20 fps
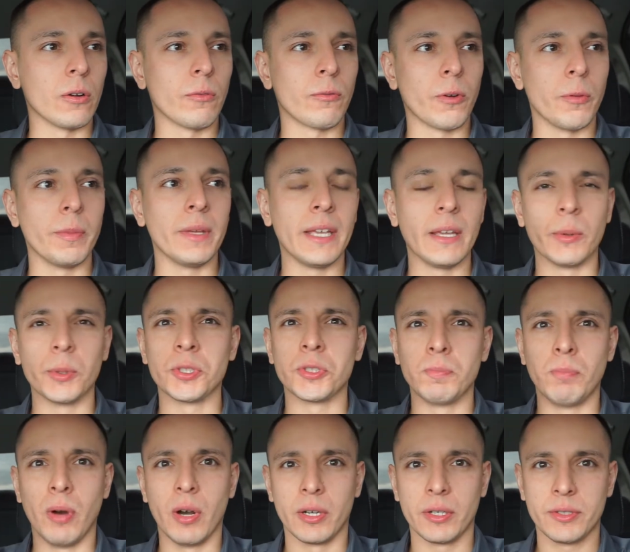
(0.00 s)
for me it was
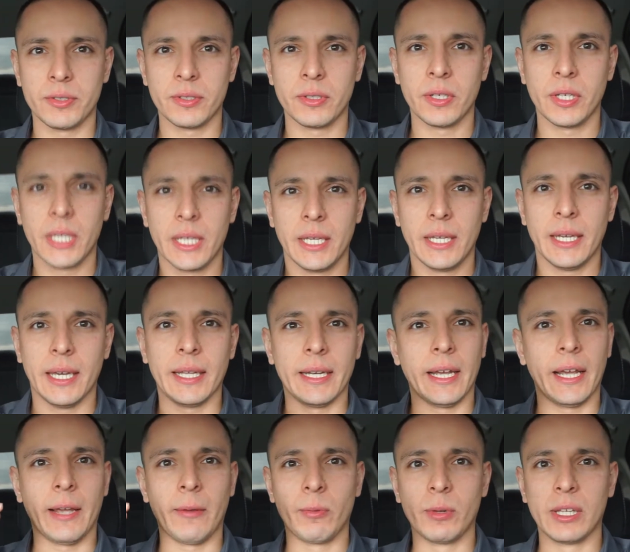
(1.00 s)
books, and
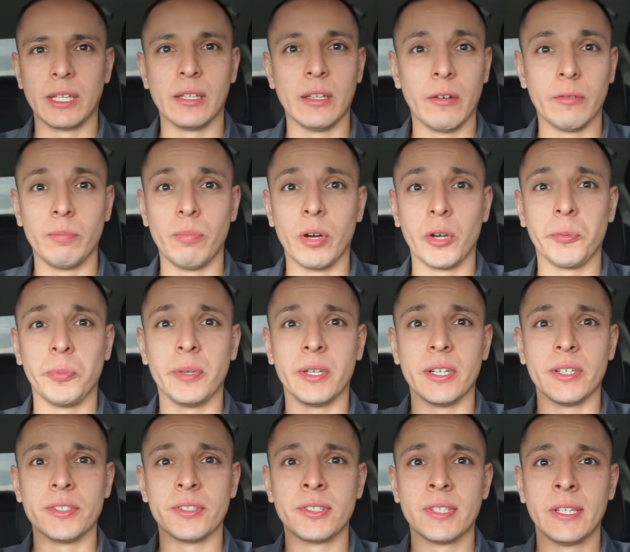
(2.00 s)
I really loved books
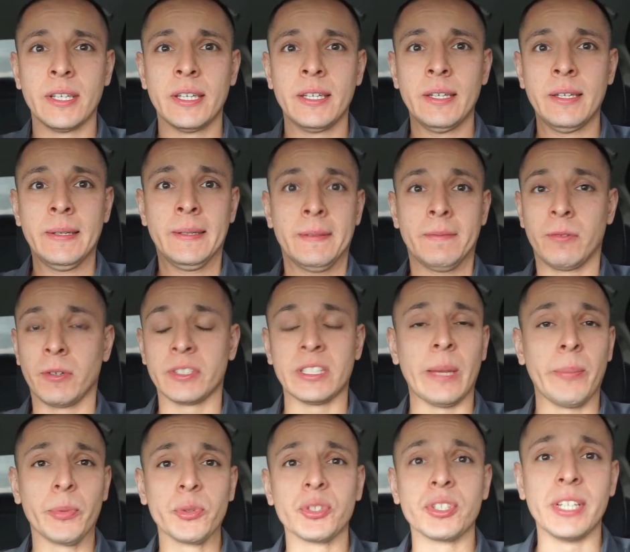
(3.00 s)
because, for
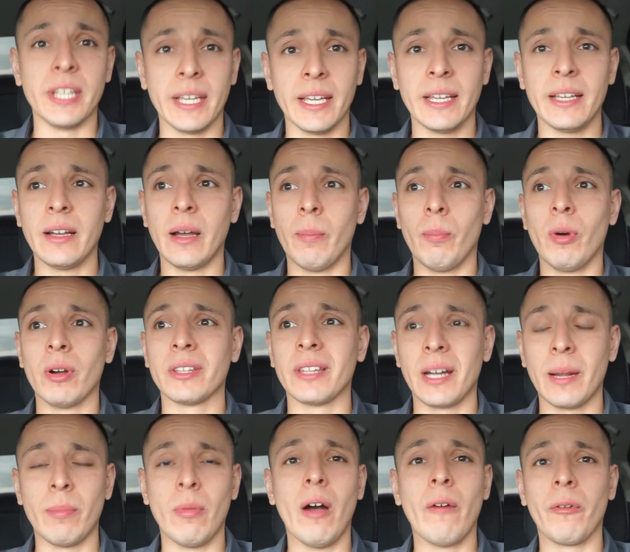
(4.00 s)
example, today a book that
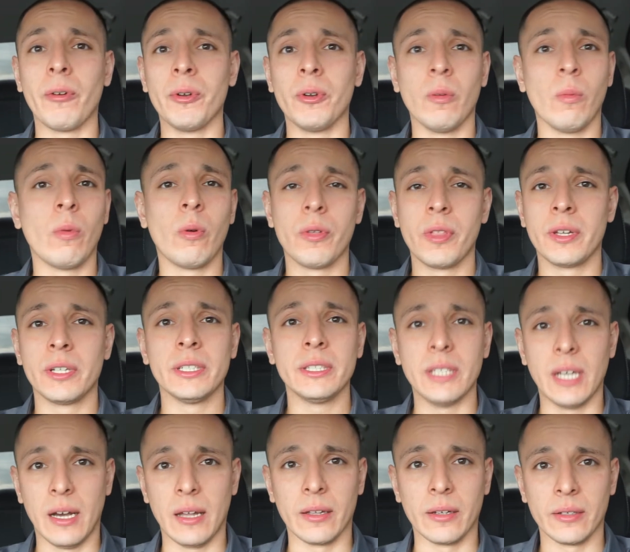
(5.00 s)
I bought for no more than
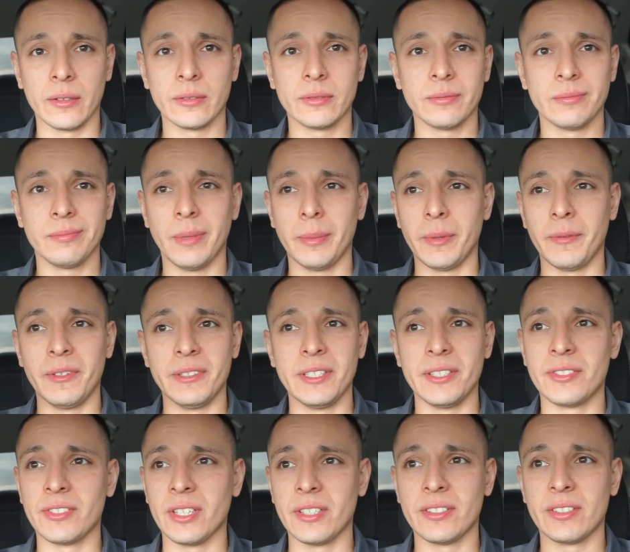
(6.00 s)
$1, maybe 50
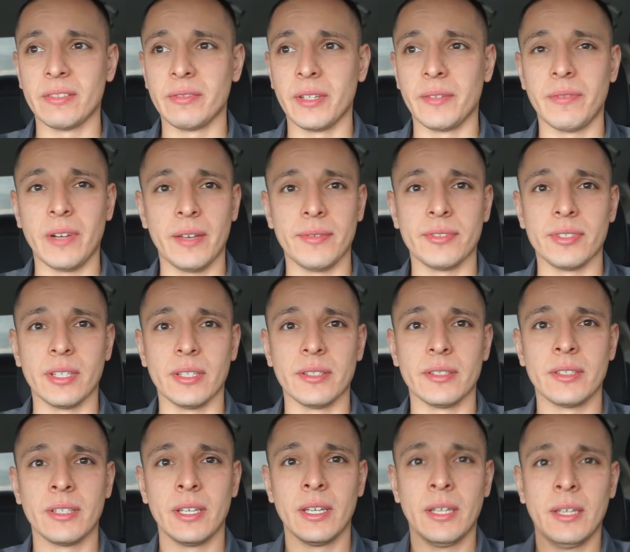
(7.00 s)
cents, 75
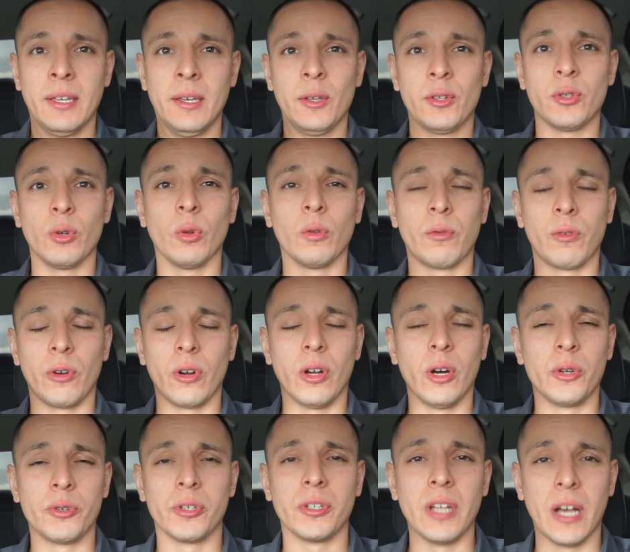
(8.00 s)
cents, sold for
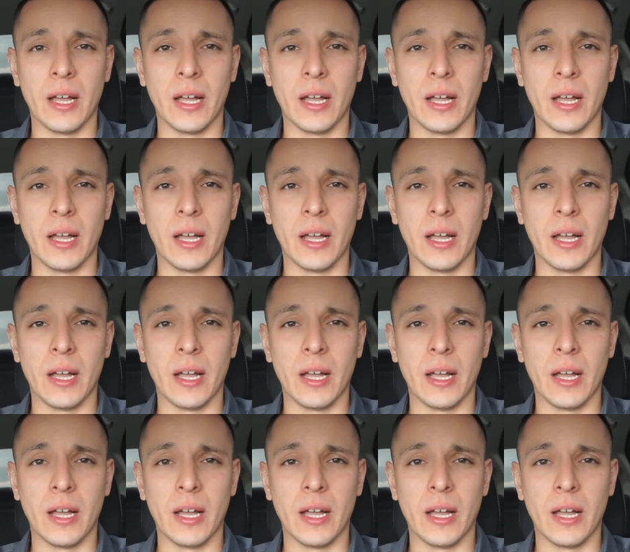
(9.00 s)
$100,